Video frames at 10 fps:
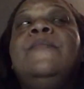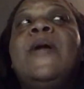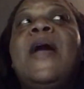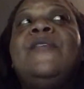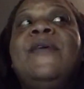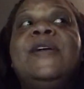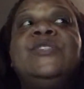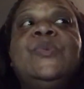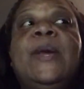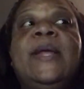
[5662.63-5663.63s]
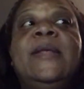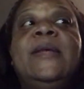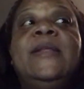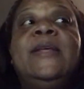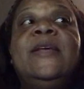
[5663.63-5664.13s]
I
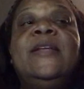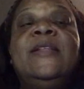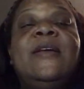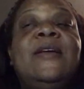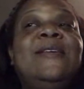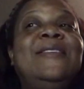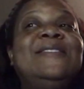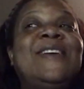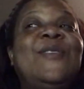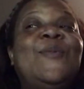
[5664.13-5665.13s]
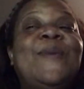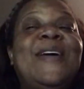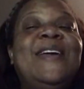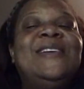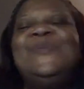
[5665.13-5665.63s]
graduated, and I ain't gonna tell no my
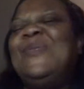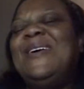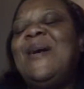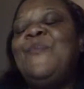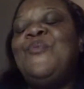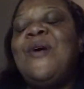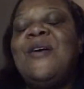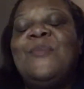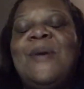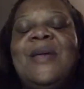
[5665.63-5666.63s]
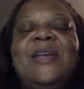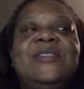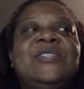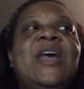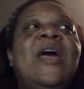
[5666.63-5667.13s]
age. I'm proud of my age.